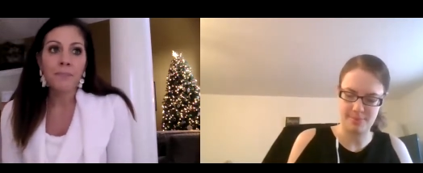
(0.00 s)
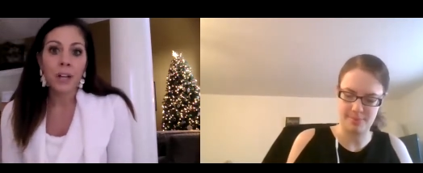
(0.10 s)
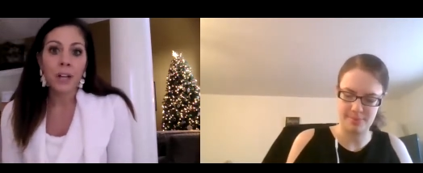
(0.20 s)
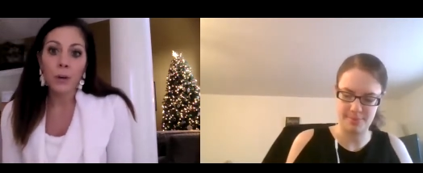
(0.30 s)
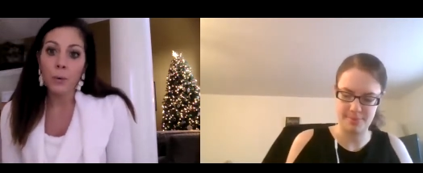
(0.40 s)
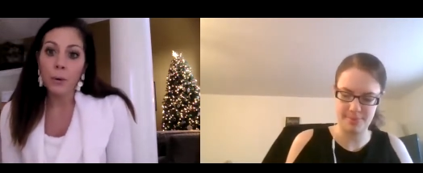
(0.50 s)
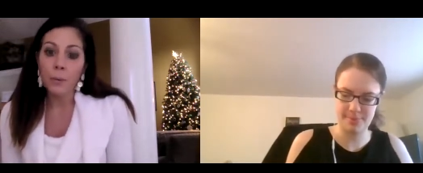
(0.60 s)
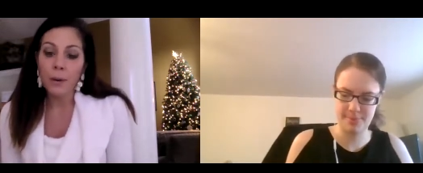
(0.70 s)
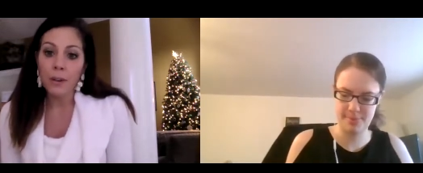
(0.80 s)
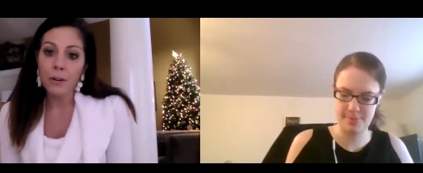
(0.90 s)
Speaker 1: a group
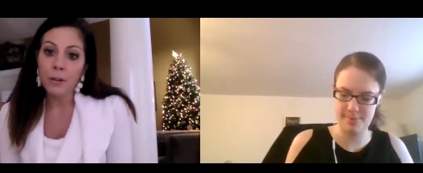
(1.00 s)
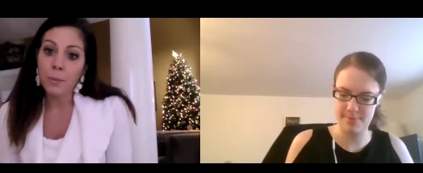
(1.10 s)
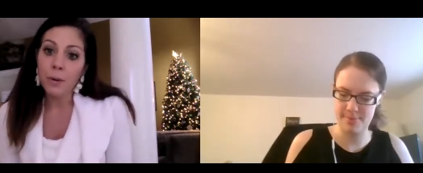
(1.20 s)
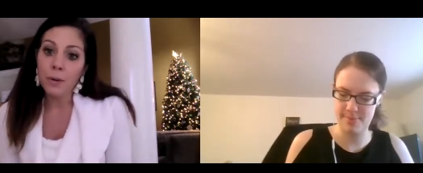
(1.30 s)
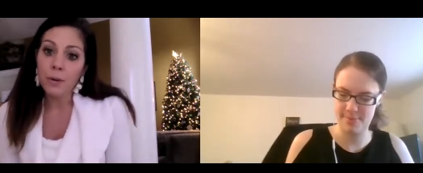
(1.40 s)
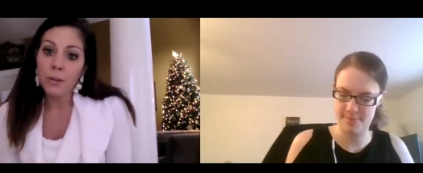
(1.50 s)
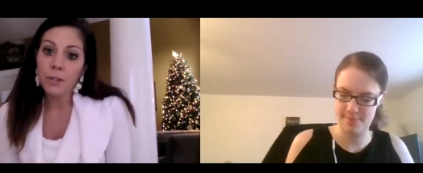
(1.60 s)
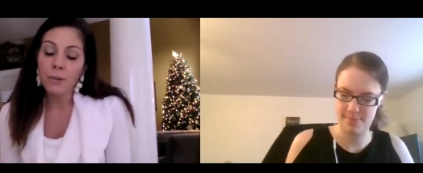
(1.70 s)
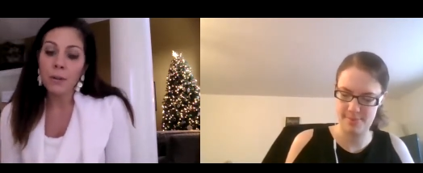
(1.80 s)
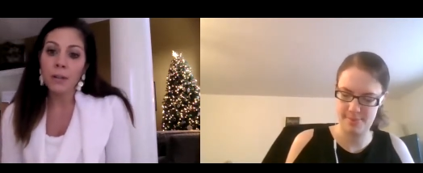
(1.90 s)
with entrepreneurs
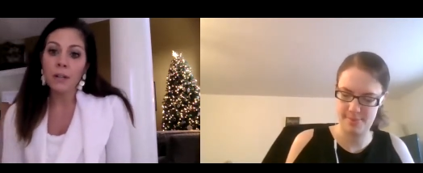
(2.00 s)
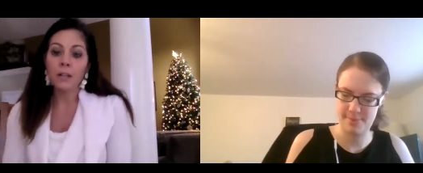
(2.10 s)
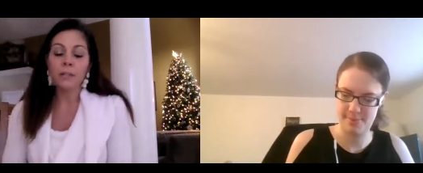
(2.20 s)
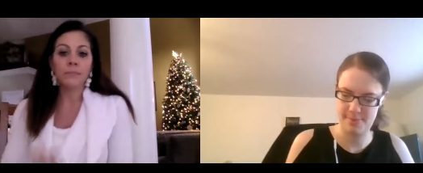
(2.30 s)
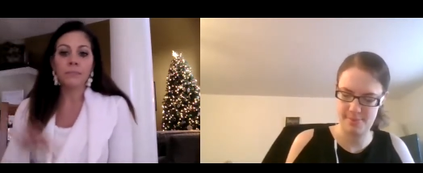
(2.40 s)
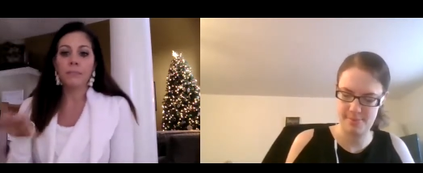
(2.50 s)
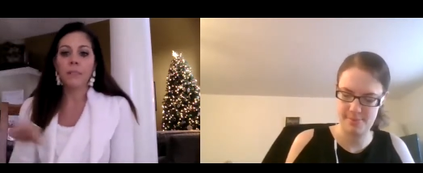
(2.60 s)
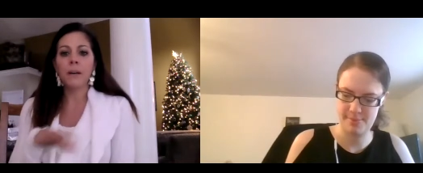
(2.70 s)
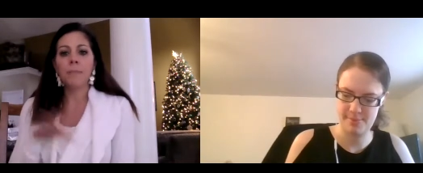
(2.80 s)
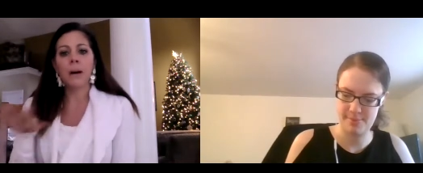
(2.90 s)
who were
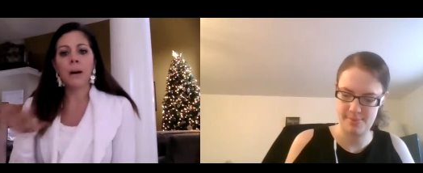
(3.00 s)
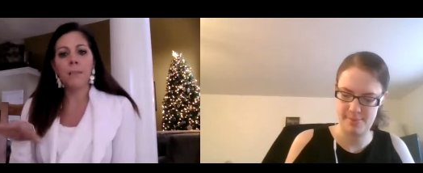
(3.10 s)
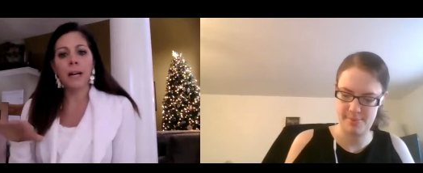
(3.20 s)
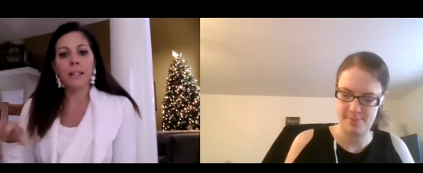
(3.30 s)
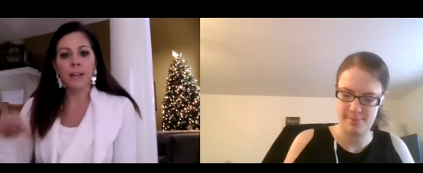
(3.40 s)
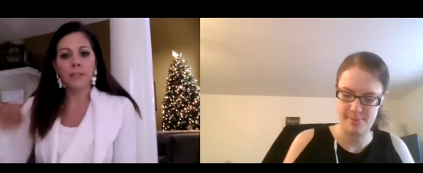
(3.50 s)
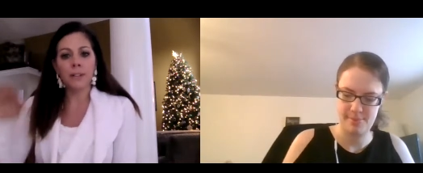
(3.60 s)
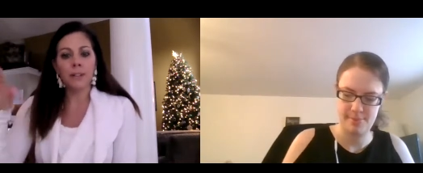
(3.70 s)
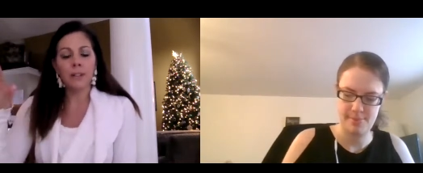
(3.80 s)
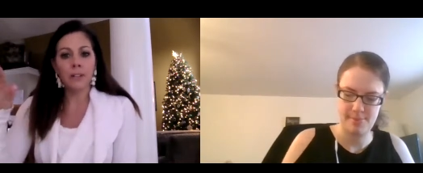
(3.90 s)
about my level
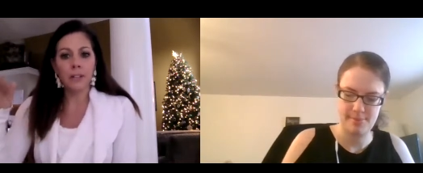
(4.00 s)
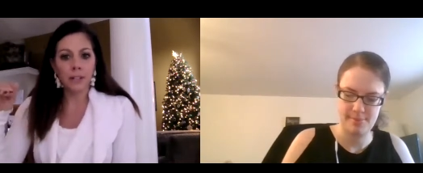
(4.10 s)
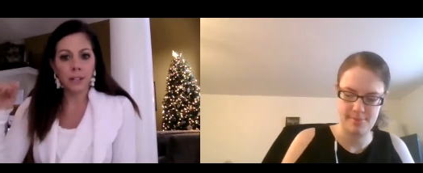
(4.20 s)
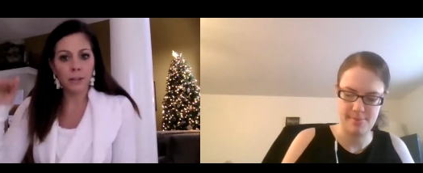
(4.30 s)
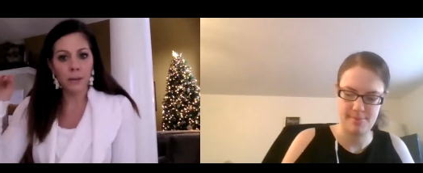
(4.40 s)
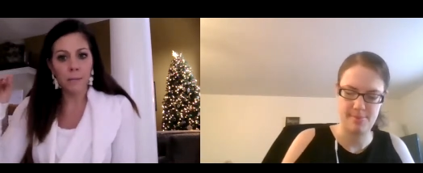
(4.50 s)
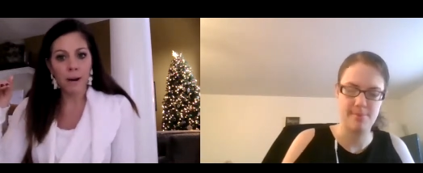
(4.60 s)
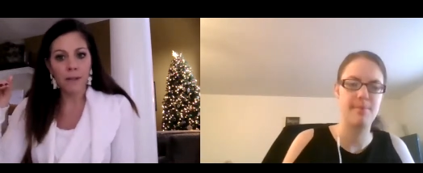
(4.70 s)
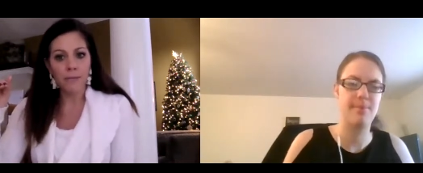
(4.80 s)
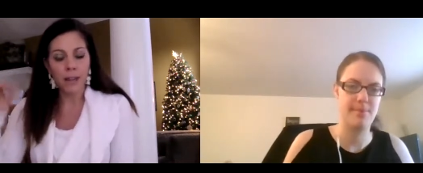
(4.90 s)
or a little
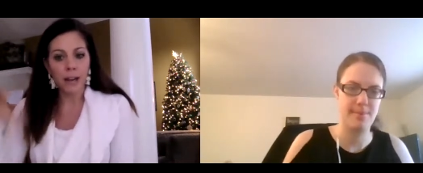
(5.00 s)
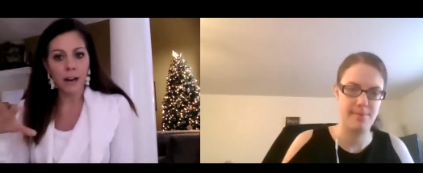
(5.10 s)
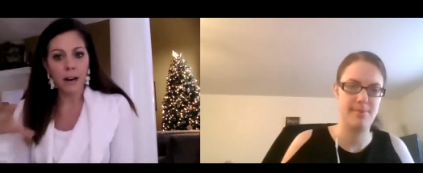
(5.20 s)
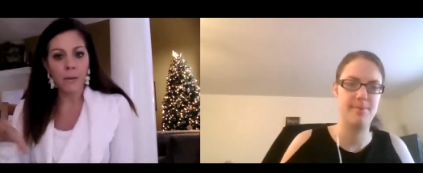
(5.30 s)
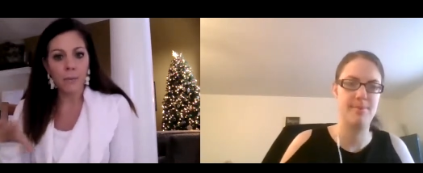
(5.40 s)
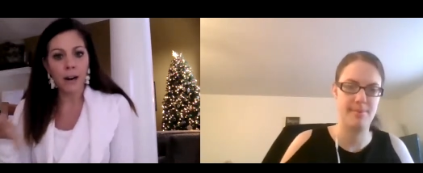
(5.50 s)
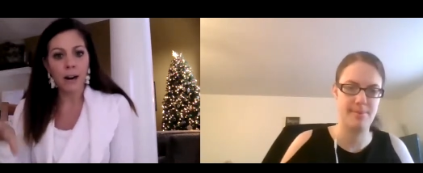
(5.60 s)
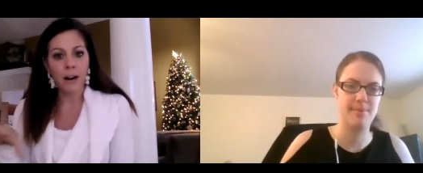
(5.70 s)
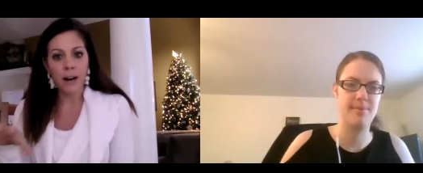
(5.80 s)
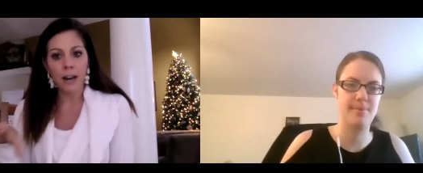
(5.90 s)
above like kind of where
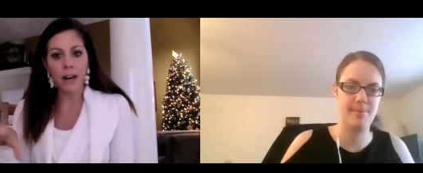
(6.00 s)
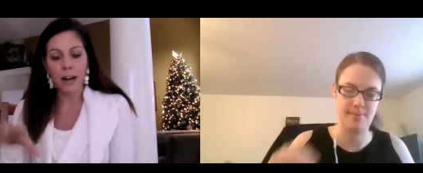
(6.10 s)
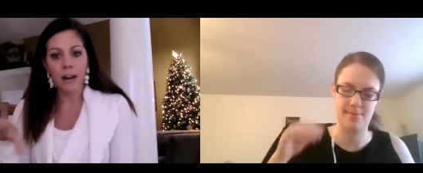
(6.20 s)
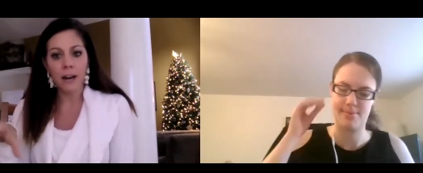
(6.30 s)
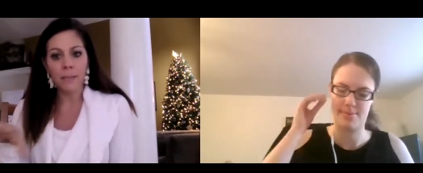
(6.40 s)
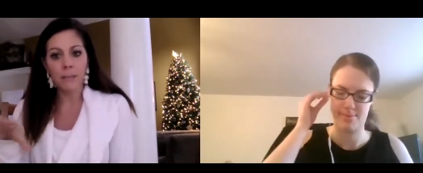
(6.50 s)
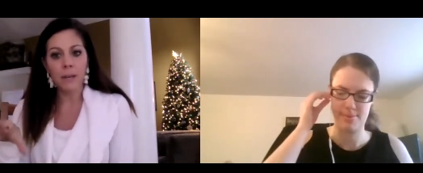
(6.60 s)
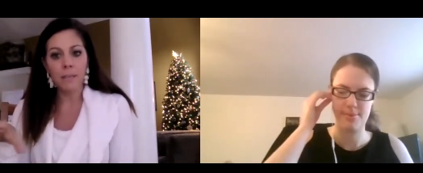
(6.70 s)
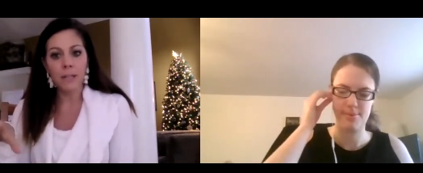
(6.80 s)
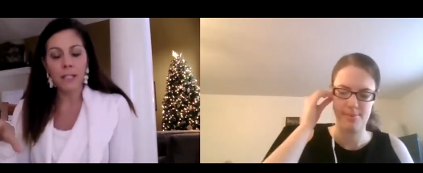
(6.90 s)
i am in
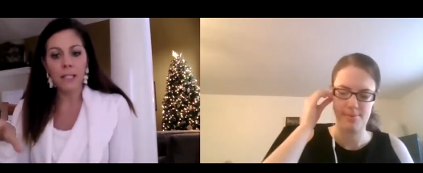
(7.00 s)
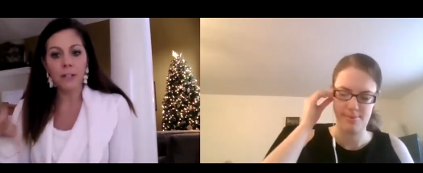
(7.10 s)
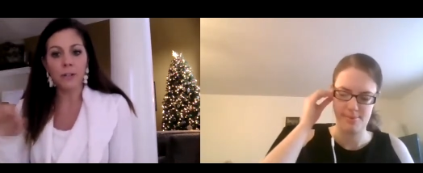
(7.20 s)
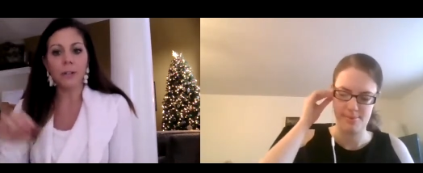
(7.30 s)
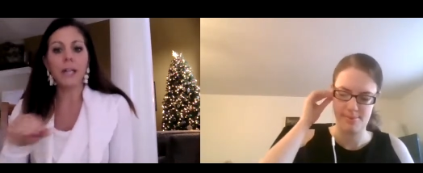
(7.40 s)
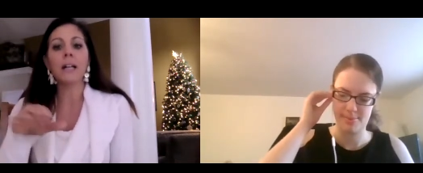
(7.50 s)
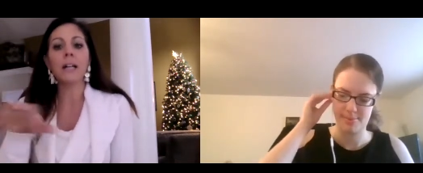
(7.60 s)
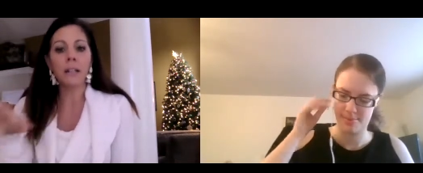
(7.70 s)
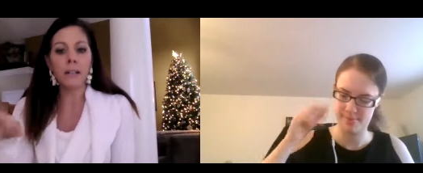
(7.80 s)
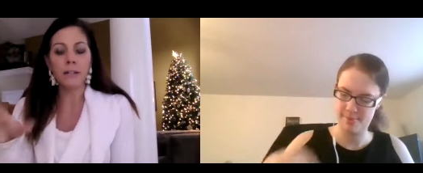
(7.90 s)
my business or like
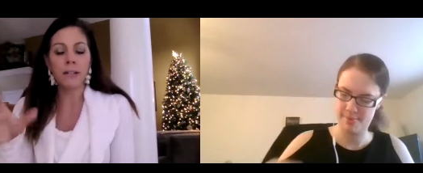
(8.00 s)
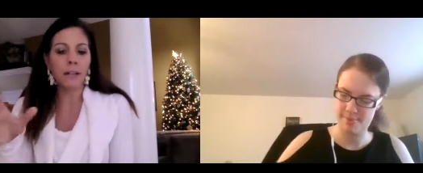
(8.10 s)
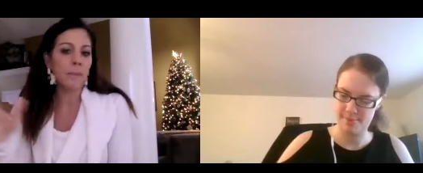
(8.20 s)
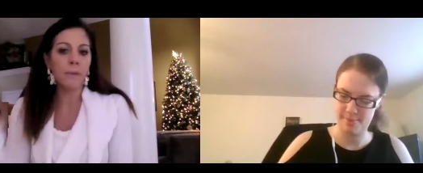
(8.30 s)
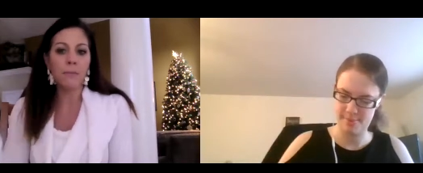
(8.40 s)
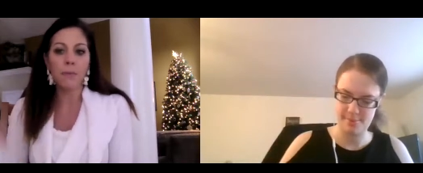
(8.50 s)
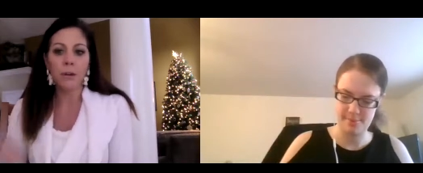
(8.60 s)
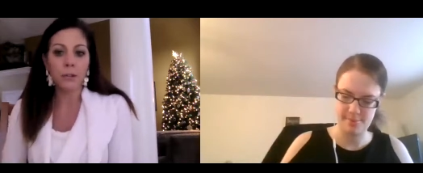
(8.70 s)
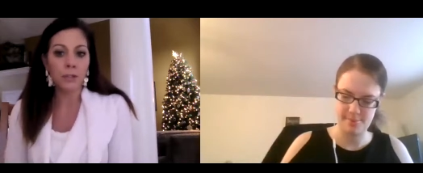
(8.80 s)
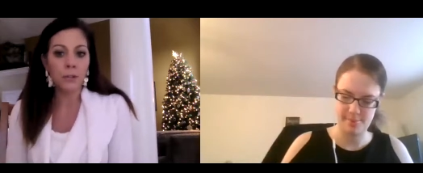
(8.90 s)
another like maybe one
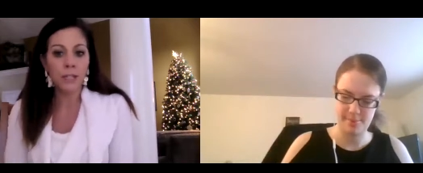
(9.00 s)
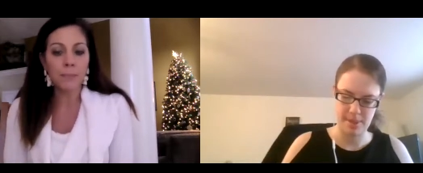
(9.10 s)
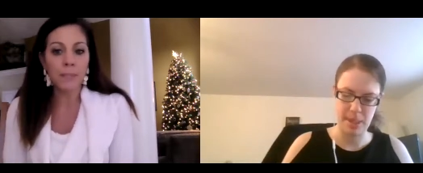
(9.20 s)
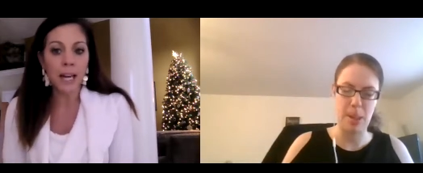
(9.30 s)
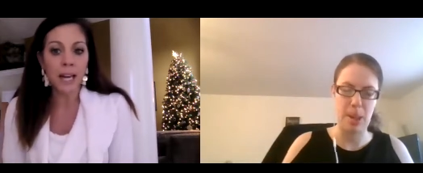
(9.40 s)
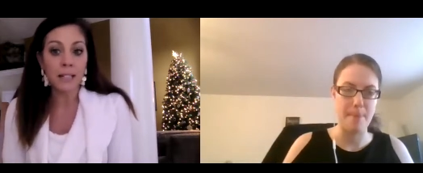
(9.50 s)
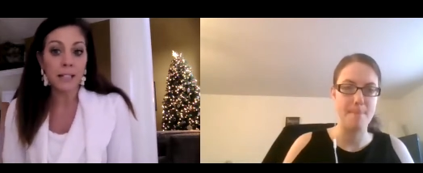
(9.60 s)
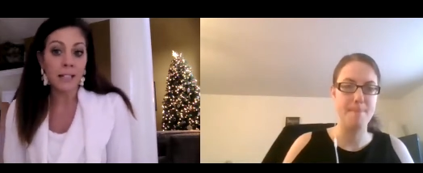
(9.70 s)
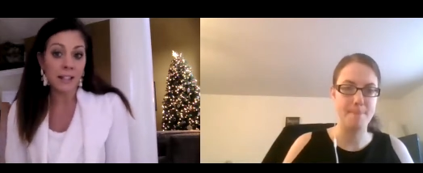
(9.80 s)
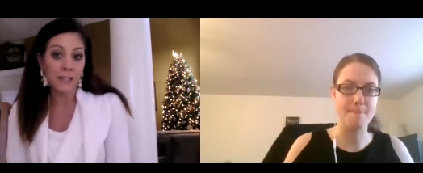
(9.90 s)
or two steps ahead
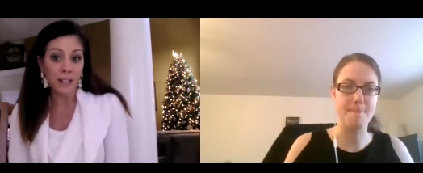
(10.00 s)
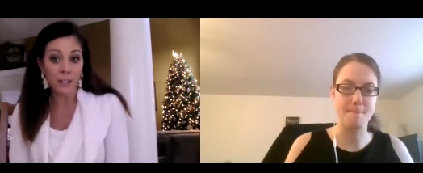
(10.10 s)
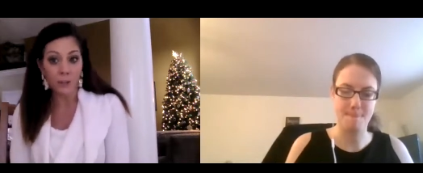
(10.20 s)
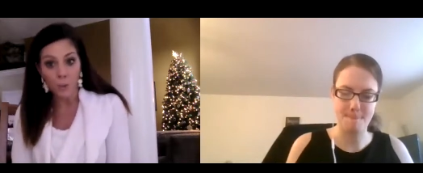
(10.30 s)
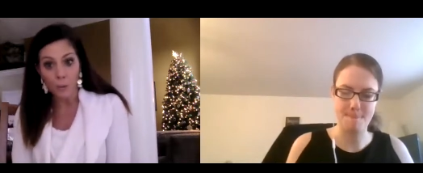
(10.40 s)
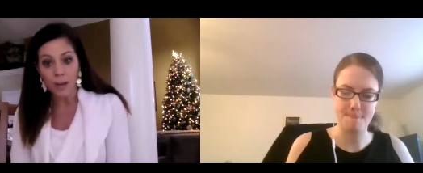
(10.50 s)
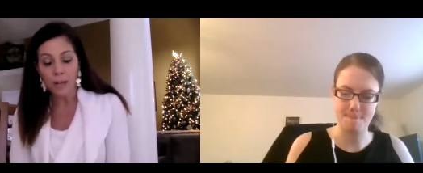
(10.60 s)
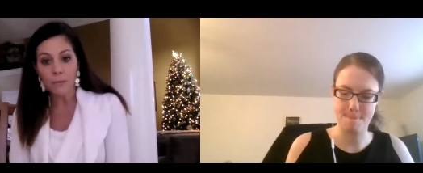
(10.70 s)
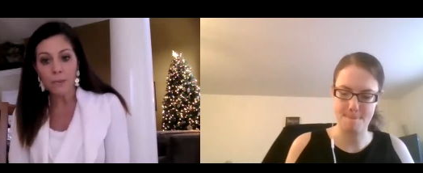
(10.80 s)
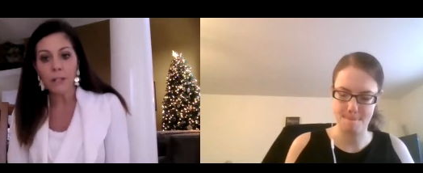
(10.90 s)
instead of like mm-hmm.
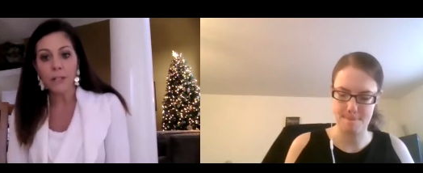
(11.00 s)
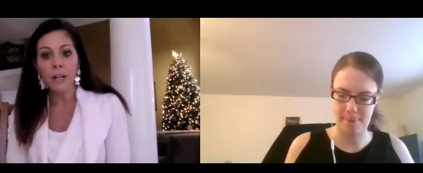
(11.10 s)
20 was